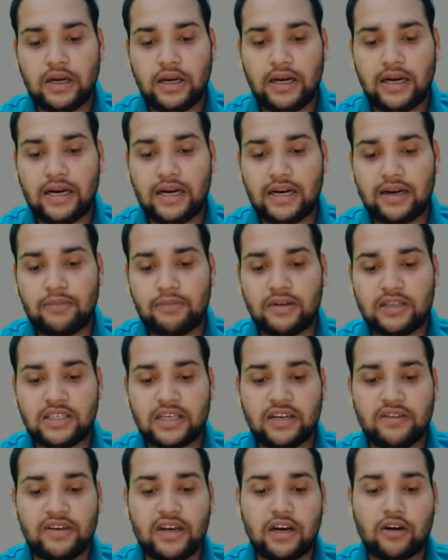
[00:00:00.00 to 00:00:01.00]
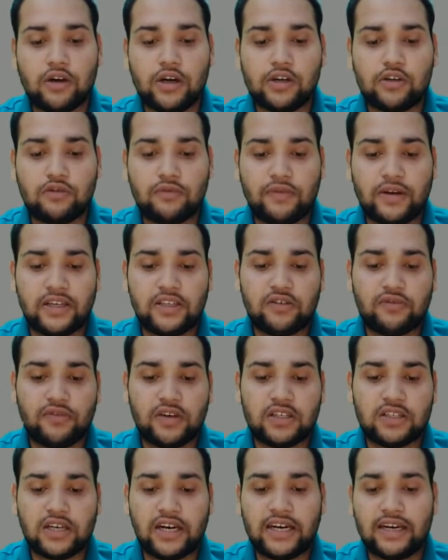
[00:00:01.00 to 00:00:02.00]
and basically we are going to fetch
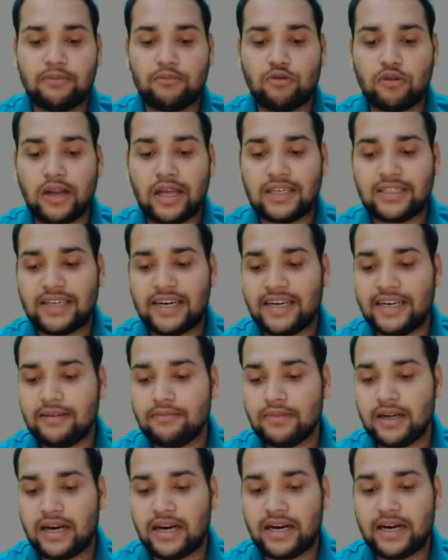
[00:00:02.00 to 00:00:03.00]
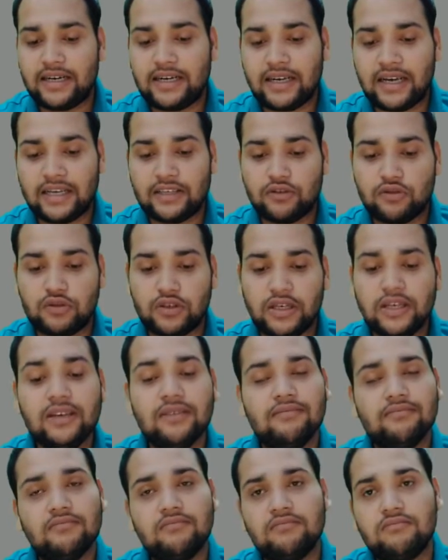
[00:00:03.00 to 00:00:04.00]
first item to last item. And as you
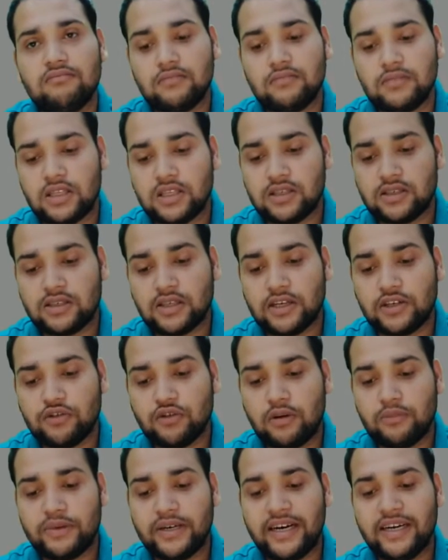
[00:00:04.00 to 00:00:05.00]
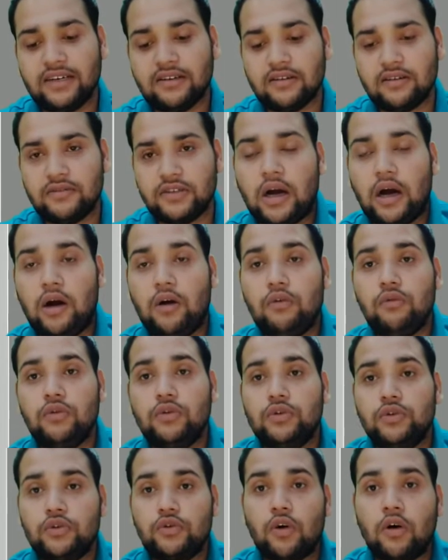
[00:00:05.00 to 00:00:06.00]
see, this is the new update.
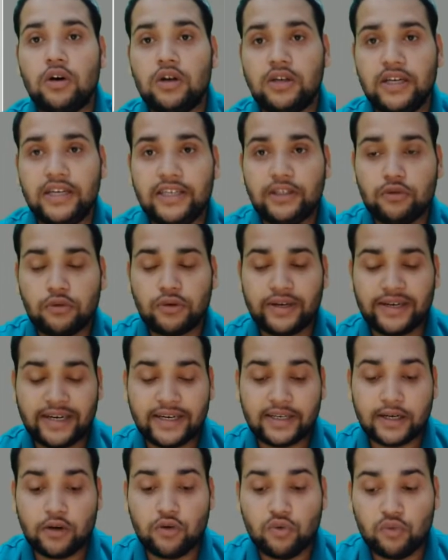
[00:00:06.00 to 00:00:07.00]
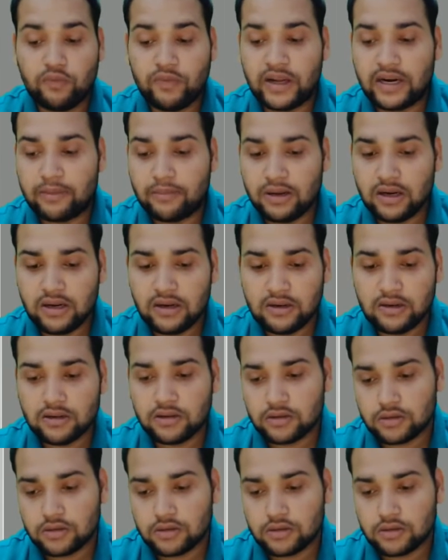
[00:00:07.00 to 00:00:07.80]
Now you don't need to create a loop variable.